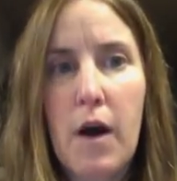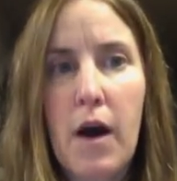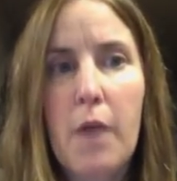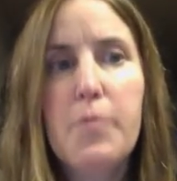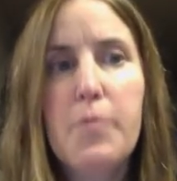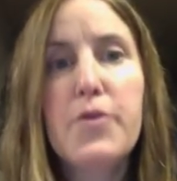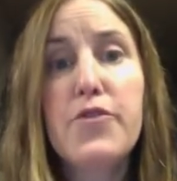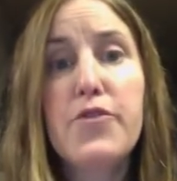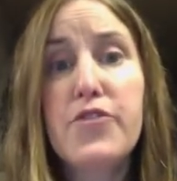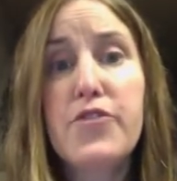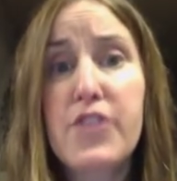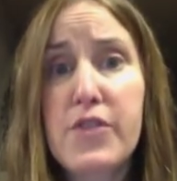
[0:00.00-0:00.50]

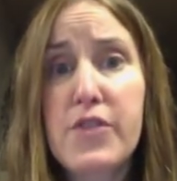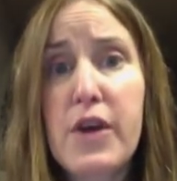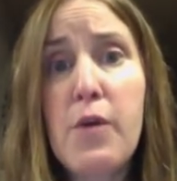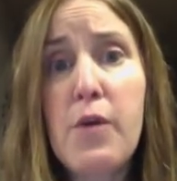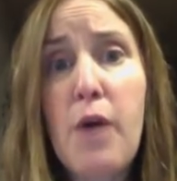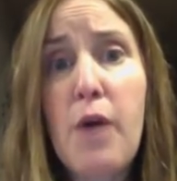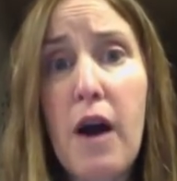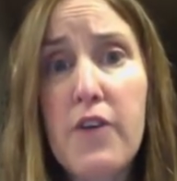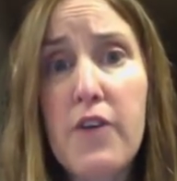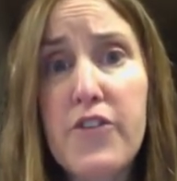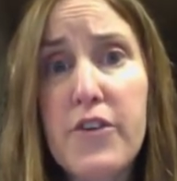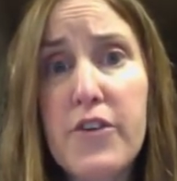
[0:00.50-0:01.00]
producing
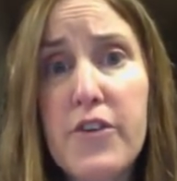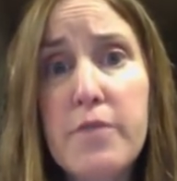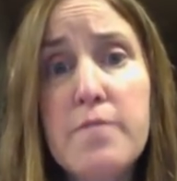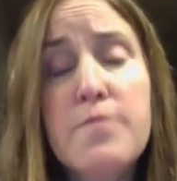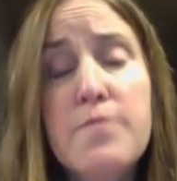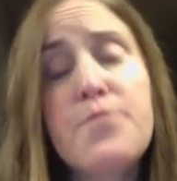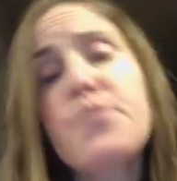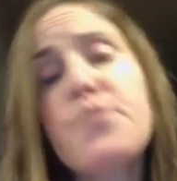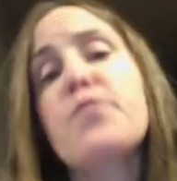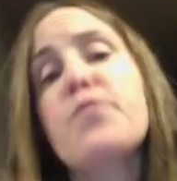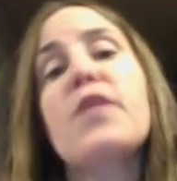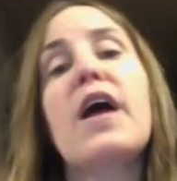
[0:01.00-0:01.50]
thyroxine,
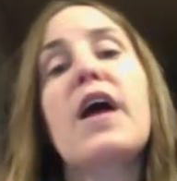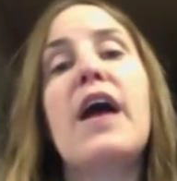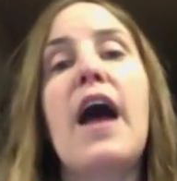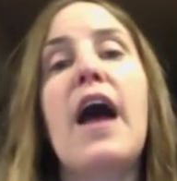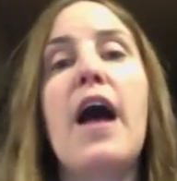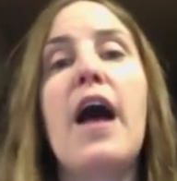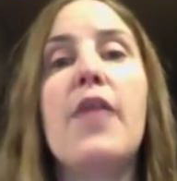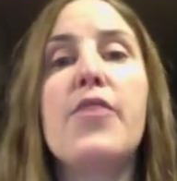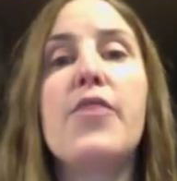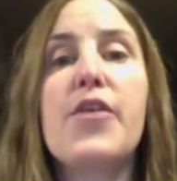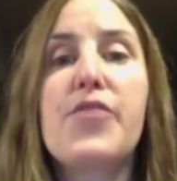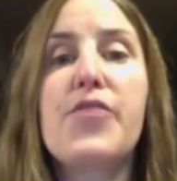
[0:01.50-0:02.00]

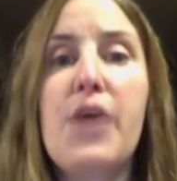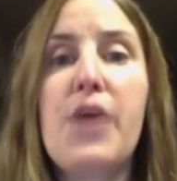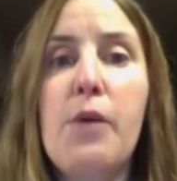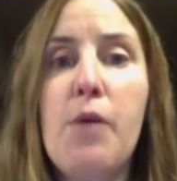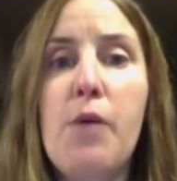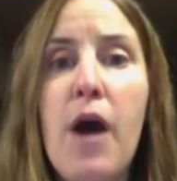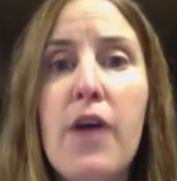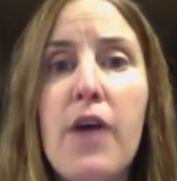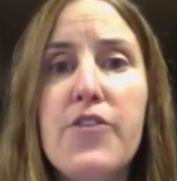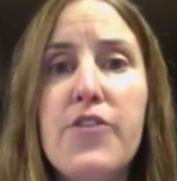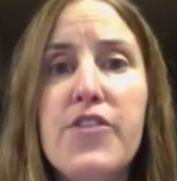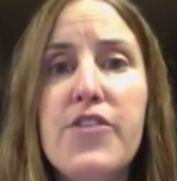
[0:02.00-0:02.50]
and the
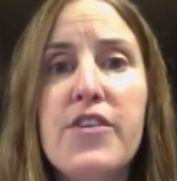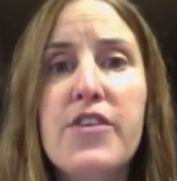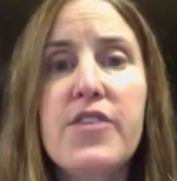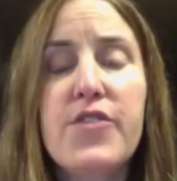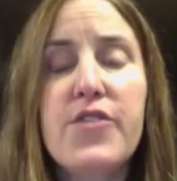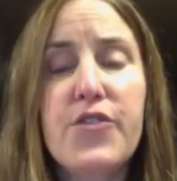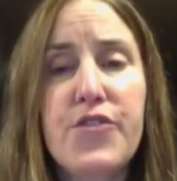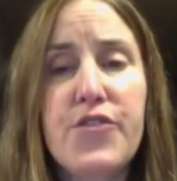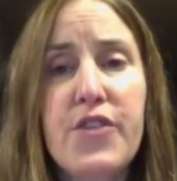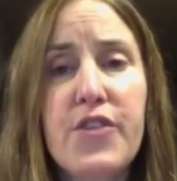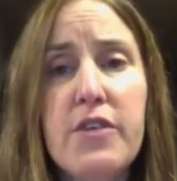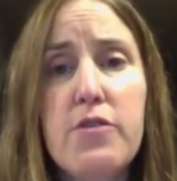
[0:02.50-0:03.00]
thyroxine is a
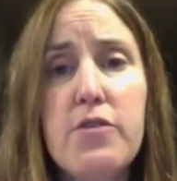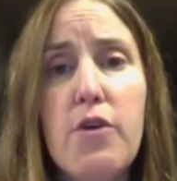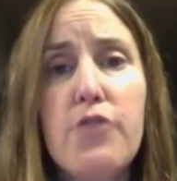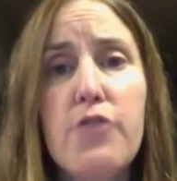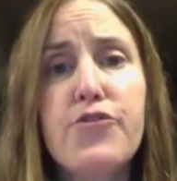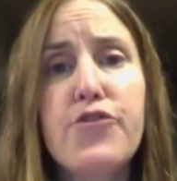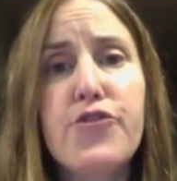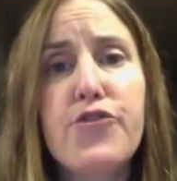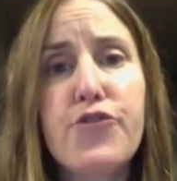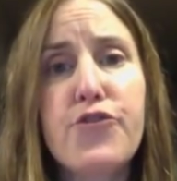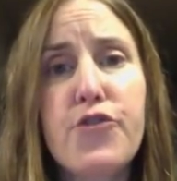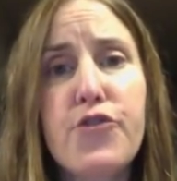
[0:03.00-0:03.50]
signal
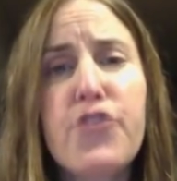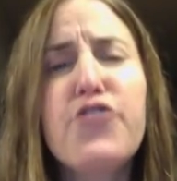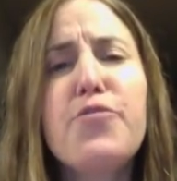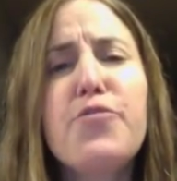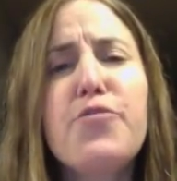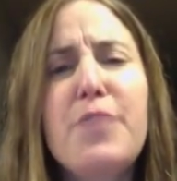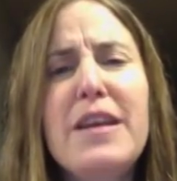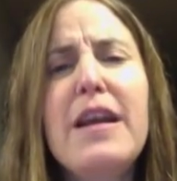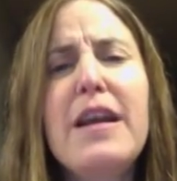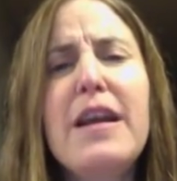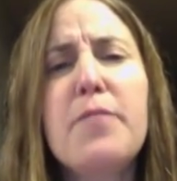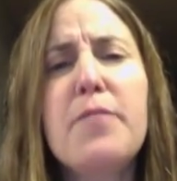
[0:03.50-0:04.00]
to sort of
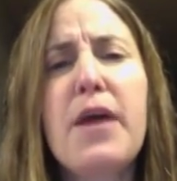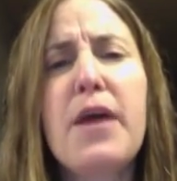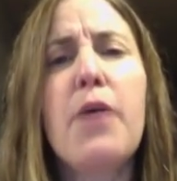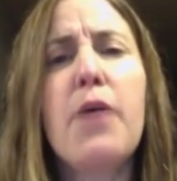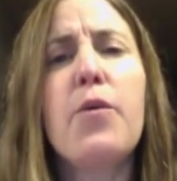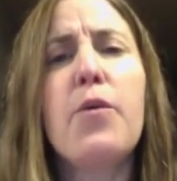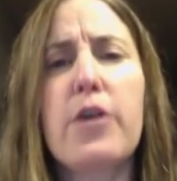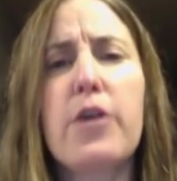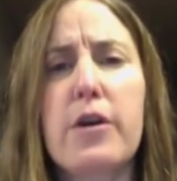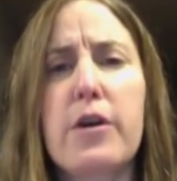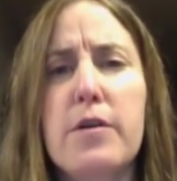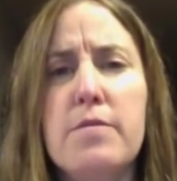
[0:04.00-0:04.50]
speed up that
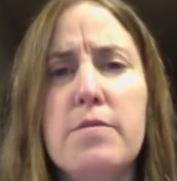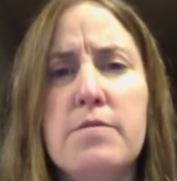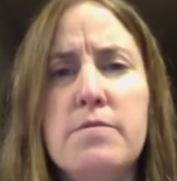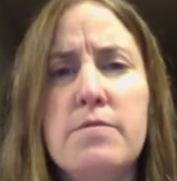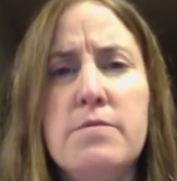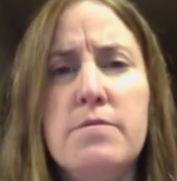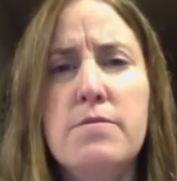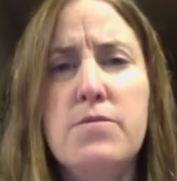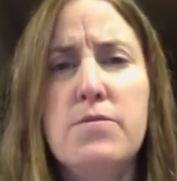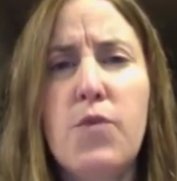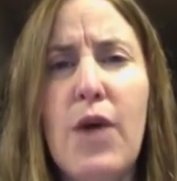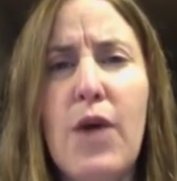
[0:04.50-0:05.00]
work,
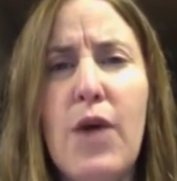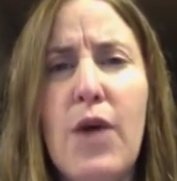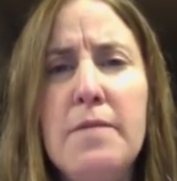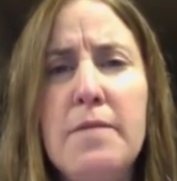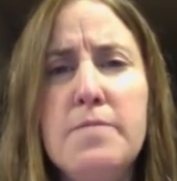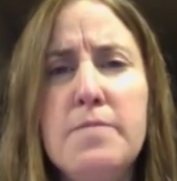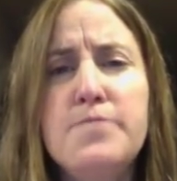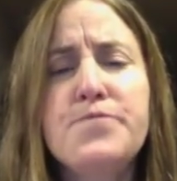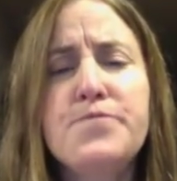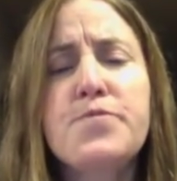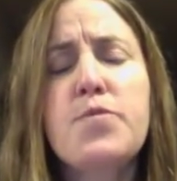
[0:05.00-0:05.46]
right?